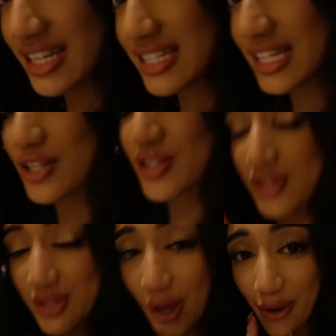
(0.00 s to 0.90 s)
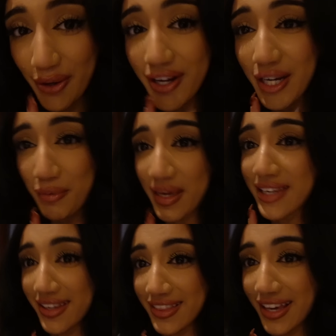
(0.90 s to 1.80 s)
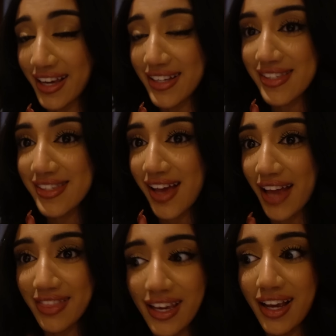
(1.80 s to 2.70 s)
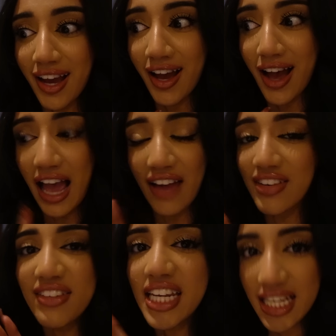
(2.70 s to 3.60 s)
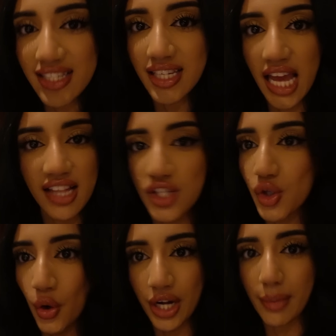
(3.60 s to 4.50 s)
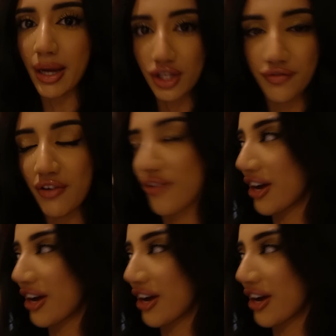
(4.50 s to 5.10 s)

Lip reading: did so good picking this. I think I haven't even eaten yet. This is already my new favorite